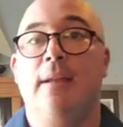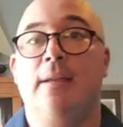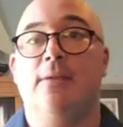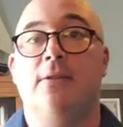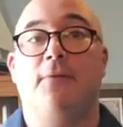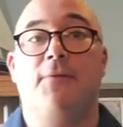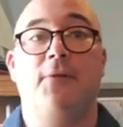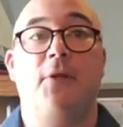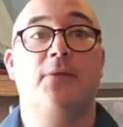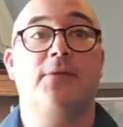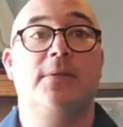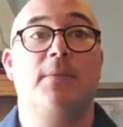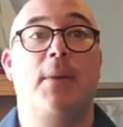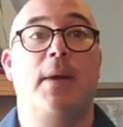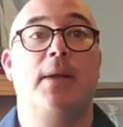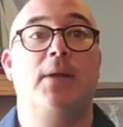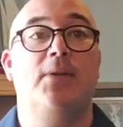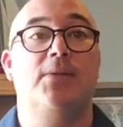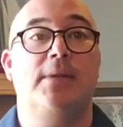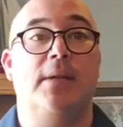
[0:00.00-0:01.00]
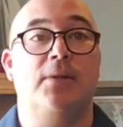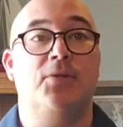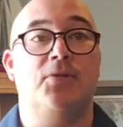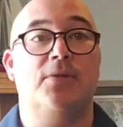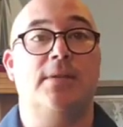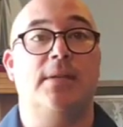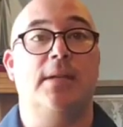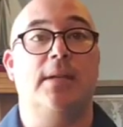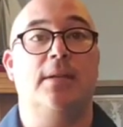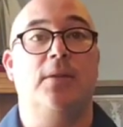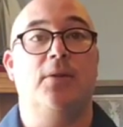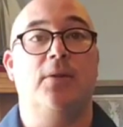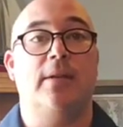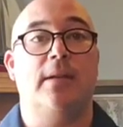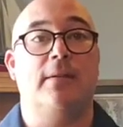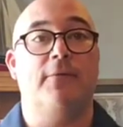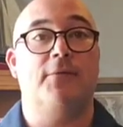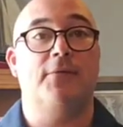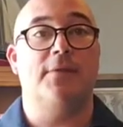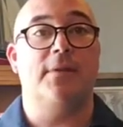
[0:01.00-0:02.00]
So if you know somebody who's interested in
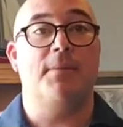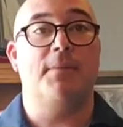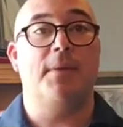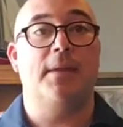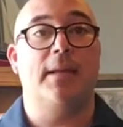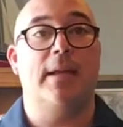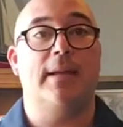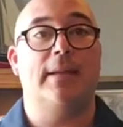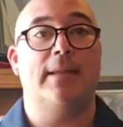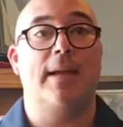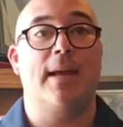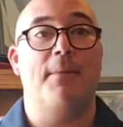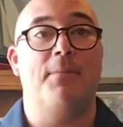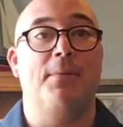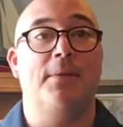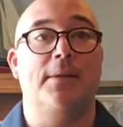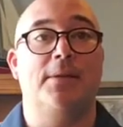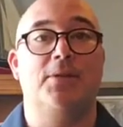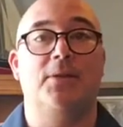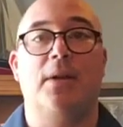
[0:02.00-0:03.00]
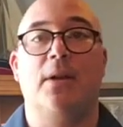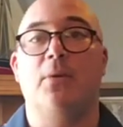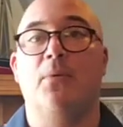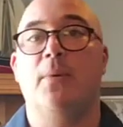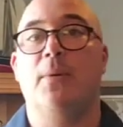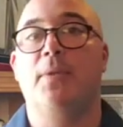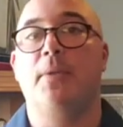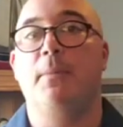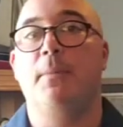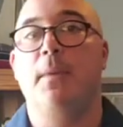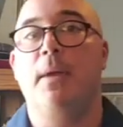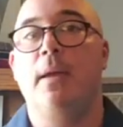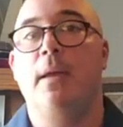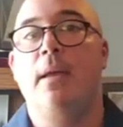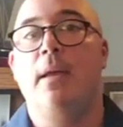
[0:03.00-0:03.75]
looking for something like that, please share it with them.